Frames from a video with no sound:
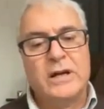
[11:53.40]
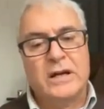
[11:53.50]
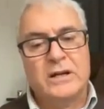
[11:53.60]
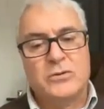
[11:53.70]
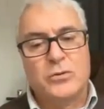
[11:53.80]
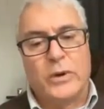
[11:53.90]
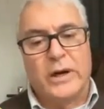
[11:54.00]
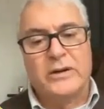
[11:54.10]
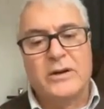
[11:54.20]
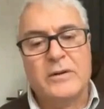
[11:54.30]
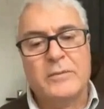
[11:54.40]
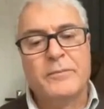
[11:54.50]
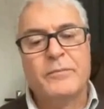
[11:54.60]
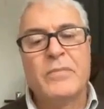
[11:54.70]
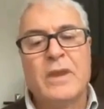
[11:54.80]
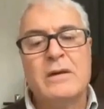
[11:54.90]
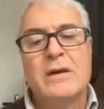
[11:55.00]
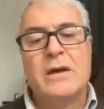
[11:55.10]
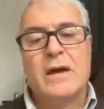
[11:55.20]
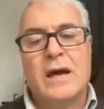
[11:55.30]
in red.
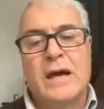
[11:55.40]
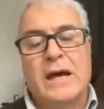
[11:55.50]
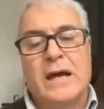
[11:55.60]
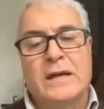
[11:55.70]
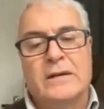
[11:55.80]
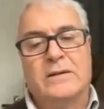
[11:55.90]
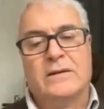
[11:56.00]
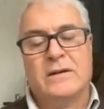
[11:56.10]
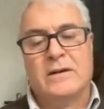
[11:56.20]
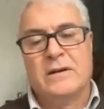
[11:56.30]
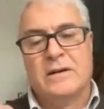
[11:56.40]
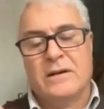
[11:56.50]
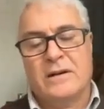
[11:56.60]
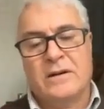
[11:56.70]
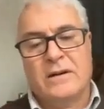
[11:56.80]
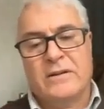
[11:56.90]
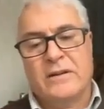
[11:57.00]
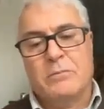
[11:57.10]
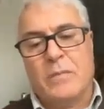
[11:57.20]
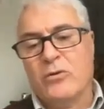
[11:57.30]
And the
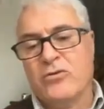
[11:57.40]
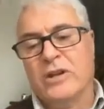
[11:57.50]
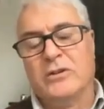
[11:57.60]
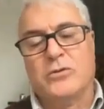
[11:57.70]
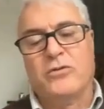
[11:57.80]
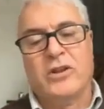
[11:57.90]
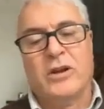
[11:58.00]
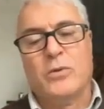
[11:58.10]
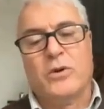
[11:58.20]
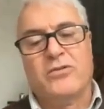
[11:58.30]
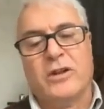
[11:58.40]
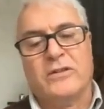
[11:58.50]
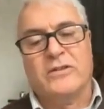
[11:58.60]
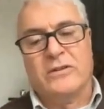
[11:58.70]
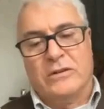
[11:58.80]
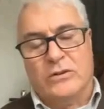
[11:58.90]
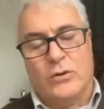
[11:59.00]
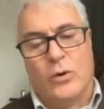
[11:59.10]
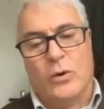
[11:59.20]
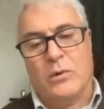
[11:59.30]
most interesting was that the
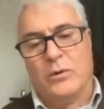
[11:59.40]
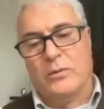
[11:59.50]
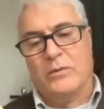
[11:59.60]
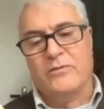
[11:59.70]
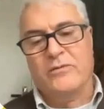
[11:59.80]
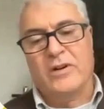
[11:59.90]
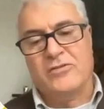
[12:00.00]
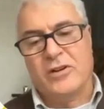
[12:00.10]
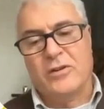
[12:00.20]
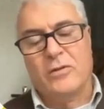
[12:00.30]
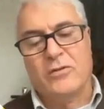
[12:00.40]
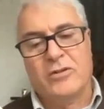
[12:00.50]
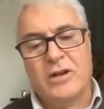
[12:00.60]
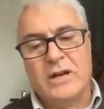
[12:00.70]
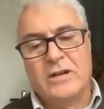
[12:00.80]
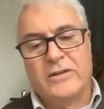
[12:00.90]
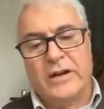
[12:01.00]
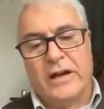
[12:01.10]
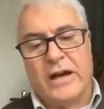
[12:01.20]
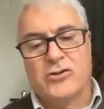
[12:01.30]
normal vesicles, they
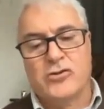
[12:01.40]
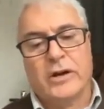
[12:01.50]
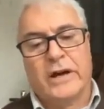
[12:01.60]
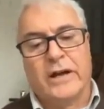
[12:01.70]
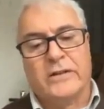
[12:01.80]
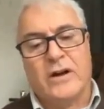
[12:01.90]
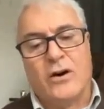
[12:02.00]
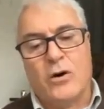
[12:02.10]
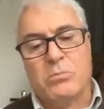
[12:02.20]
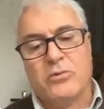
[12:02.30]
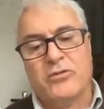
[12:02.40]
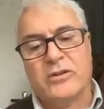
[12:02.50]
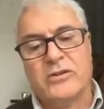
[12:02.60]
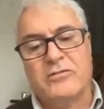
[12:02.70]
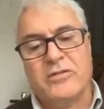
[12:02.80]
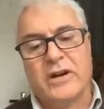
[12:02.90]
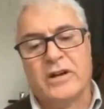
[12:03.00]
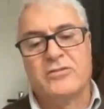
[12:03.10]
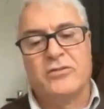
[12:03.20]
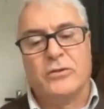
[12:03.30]
actually had the opposite effect.
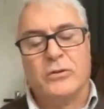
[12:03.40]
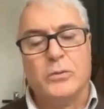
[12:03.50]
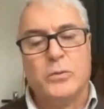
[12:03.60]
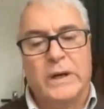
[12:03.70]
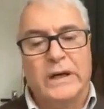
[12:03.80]
So we